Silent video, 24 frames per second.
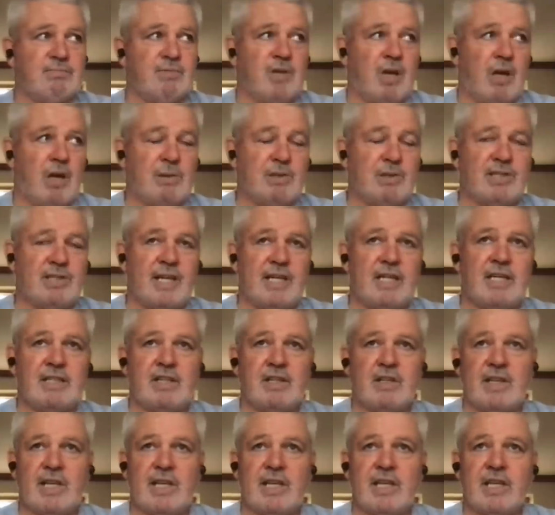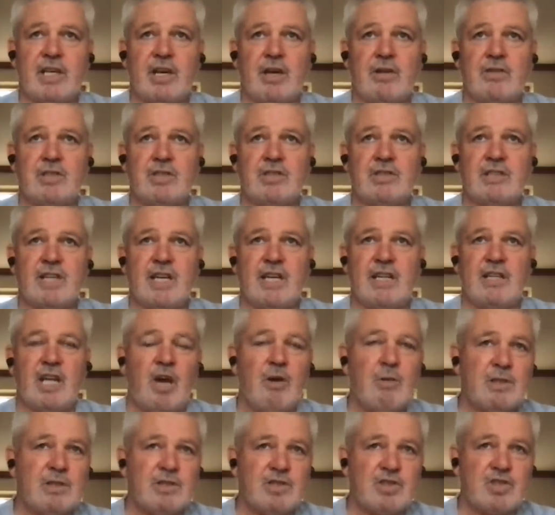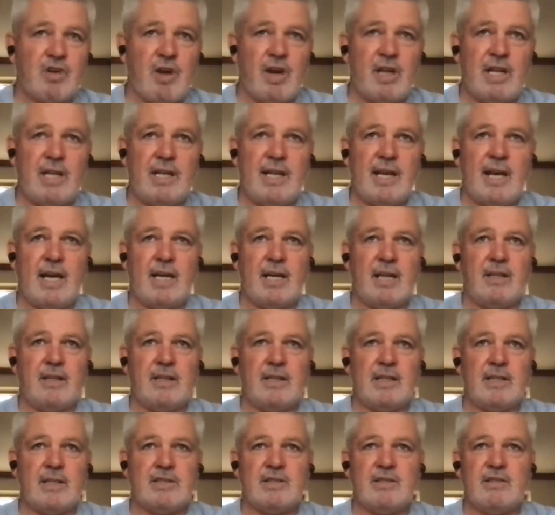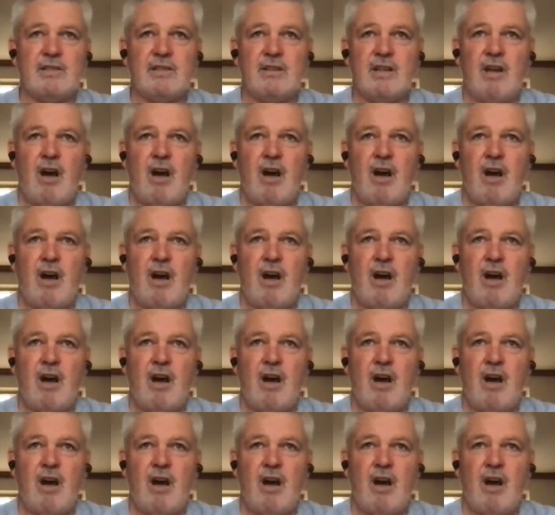I was saying, I'd get my other coaches saying, no one's training harder than us.